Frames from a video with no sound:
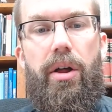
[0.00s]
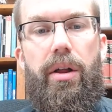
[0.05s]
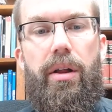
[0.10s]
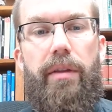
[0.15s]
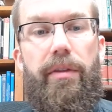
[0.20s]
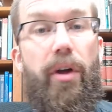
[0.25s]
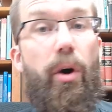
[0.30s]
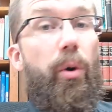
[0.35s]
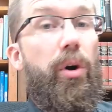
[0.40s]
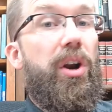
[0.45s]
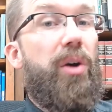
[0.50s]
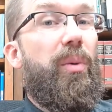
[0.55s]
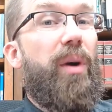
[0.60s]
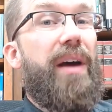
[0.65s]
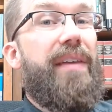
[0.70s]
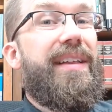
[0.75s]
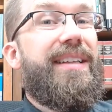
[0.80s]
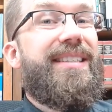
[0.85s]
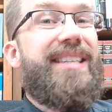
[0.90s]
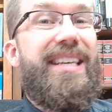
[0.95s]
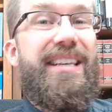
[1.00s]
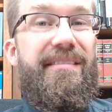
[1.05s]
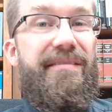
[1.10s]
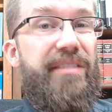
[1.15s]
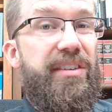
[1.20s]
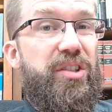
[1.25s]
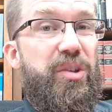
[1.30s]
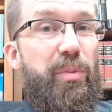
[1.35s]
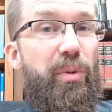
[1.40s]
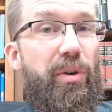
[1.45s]
though in a way that's
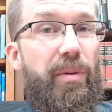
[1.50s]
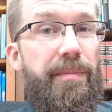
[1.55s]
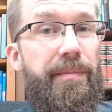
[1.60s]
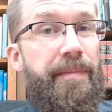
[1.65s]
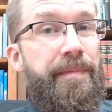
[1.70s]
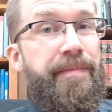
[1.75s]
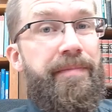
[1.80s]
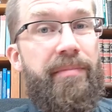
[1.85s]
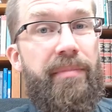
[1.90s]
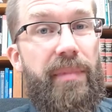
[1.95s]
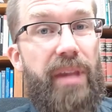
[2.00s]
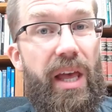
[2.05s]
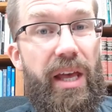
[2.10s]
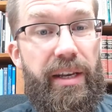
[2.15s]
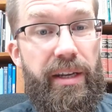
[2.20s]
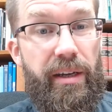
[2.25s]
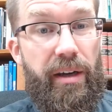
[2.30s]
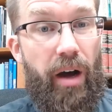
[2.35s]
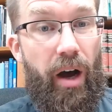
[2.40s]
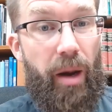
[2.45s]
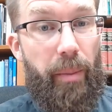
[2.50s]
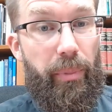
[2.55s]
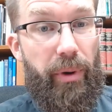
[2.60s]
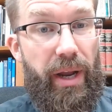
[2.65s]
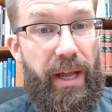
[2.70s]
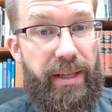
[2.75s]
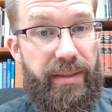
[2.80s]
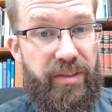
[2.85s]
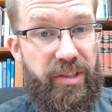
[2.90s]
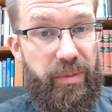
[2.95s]
invisible and
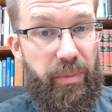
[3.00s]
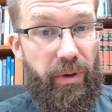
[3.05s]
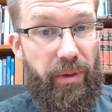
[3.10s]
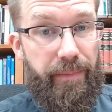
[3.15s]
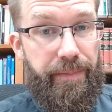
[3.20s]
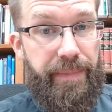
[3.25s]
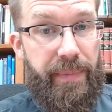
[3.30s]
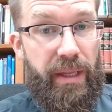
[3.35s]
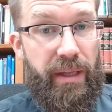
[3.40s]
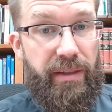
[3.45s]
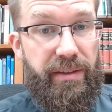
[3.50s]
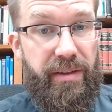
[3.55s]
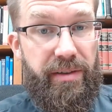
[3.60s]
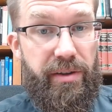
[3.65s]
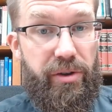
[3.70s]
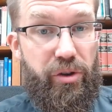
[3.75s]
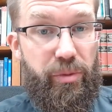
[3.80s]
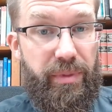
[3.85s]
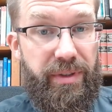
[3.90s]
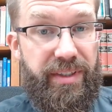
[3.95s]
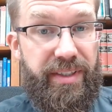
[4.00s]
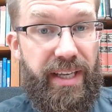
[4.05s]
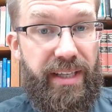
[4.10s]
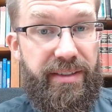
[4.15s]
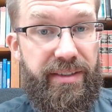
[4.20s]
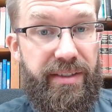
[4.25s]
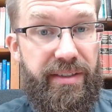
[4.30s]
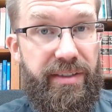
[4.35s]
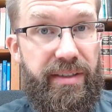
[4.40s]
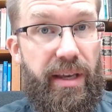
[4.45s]
incomprehensible to the human
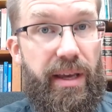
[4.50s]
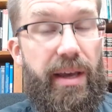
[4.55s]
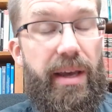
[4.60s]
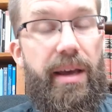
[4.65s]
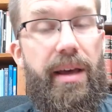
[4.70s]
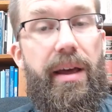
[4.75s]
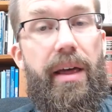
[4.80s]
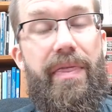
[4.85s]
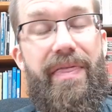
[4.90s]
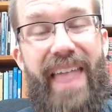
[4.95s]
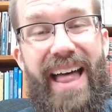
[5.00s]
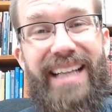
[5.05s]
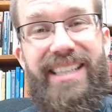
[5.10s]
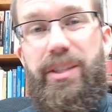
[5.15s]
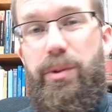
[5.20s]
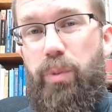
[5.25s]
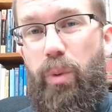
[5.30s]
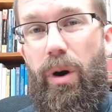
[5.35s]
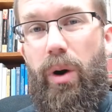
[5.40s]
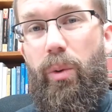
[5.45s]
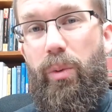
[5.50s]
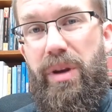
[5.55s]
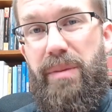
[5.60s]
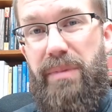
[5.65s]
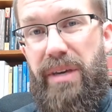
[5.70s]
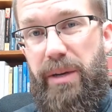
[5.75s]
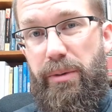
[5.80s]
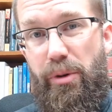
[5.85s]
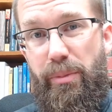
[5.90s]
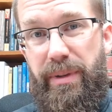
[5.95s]
senses. That's what we
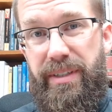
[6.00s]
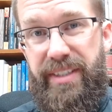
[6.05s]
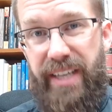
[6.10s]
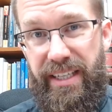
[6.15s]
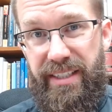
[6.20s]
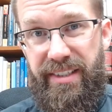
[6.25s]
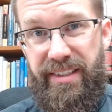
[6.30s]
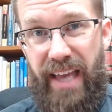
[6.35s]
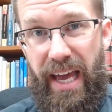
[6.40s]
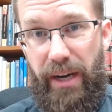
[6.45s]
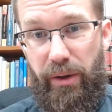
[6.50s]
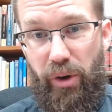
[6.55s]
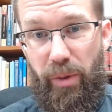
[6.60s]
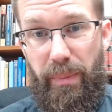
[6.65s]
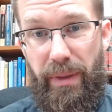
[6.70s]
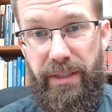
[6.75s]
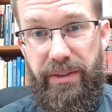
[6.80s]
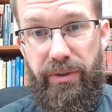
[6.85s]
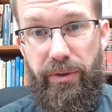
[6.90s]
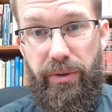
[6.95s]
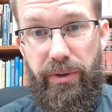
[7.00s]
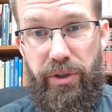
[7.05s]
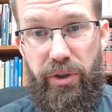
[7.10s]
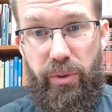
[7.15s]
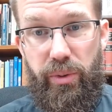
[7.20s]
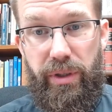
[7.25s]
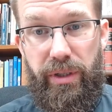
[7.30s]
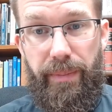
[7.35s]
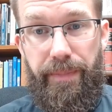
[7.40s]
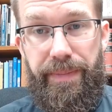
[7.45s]
mean when we say sacramental
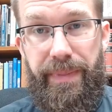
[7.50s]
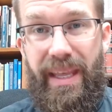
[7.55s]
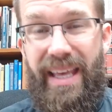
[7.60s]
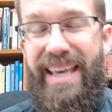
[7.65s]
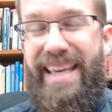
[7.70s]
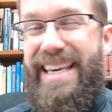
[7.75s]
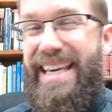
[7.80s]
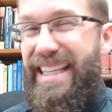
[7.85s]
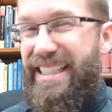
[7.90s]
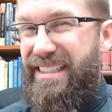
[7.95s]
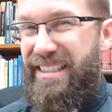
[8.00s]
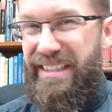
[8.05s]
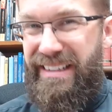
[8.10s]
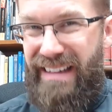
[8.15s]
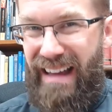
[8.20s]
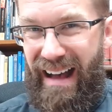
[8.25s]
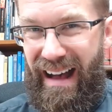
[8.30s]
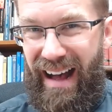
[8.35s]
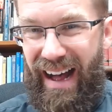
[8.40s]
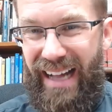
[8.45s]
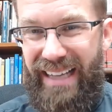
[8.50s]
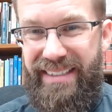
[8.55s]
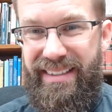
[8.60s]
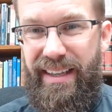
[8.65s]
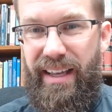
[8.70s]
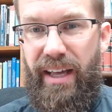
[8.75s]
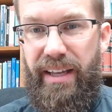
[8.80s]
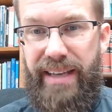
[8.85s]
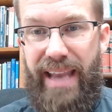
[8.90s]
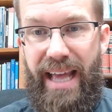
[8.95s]
union. It's not
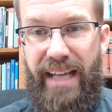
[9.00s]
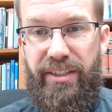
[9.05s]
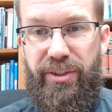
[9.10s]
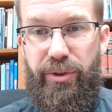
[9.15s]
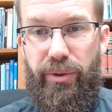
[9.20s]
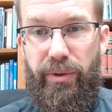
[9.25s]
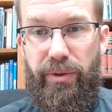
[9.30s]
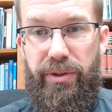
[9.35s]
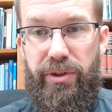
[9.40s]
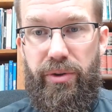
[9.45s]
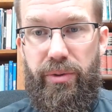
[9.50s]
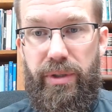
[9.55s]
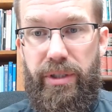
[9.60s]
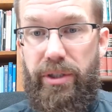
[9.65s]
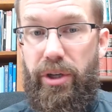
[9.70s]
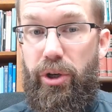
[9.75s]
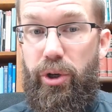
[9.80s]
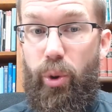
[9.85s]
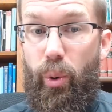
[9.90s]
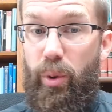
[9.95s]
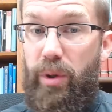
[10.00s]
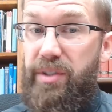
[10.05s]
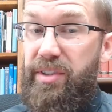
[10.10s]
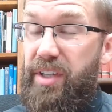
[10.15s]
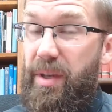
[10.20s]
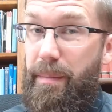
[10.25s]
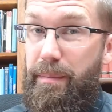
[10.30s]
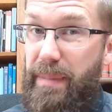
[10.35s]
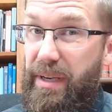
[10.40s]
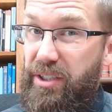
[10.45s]
a natural union, nor is it
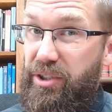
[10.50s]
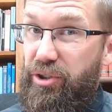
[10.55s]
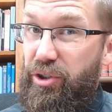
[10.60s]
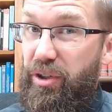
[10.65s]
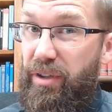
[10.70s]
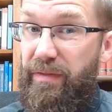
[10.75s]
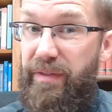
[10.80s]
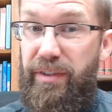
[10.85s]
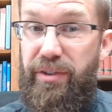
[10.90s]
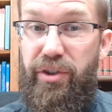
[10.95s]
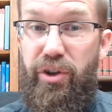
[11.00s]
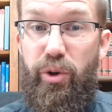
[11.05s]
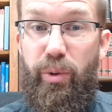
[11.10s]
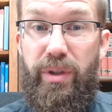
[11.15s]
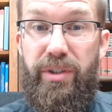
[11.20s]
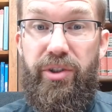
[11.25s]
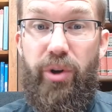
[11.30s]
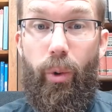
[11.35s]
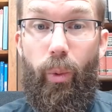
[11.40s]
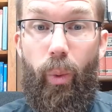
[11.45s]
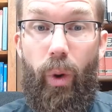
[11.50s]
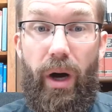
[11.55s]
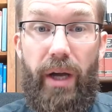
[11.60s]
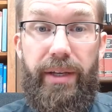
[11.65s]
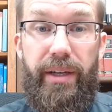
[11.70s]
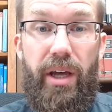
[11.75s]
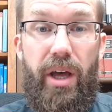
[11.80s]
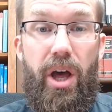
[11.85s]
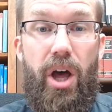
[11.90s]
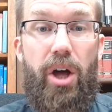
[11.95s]
a mixture of the two into
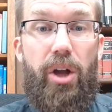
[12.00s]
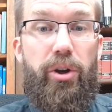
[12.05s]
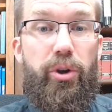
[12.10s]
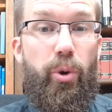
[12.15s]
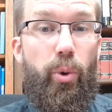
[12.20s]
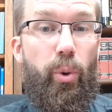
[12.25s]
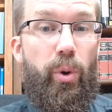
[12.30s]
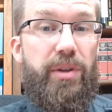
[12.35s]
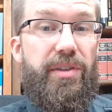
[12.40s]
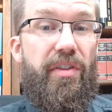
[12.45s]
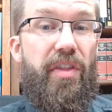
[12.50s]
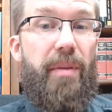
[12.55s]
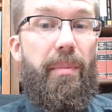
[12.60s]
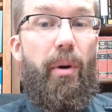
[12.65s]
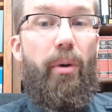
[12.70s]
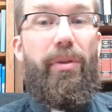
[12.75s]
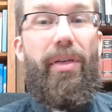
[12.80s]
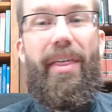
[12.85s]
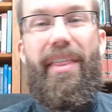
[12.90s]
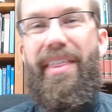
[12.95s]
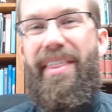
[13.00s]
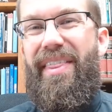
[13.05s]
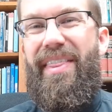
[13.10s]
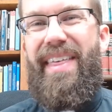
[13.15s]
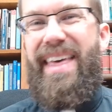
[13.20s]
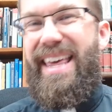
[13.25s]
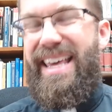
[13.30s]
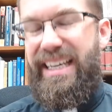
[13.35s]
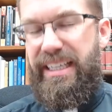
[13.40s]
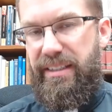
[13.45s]
one, nor is it that both
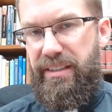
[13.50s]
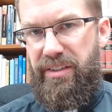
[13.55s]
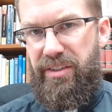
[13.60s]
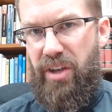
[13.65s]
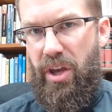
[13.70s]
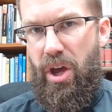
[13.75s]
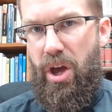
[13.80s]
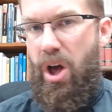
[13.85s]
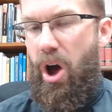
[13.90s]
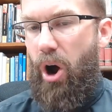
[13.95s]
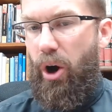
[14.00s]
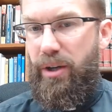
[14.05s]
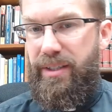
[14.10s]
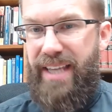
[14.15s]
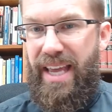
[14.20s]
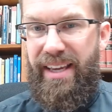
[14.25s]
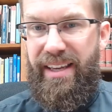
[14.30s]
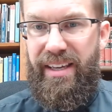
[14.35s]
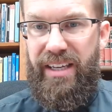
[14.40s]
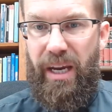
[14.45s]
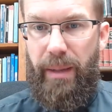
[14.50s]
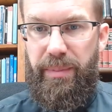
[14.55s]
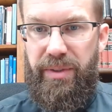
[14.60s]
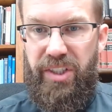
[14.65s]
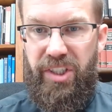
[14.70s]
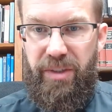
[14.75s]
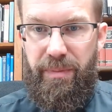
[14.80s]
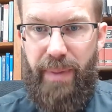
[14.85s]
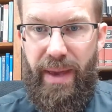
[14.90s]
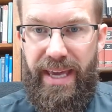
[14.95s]
things are taking up
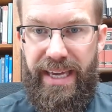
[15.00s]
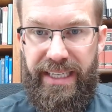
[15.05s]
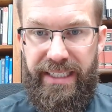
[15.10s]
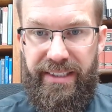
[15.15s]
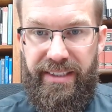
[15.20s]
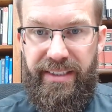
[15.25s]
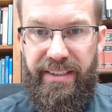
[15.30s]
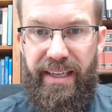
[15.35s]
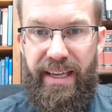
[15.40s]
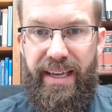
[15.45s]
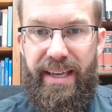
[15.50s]
space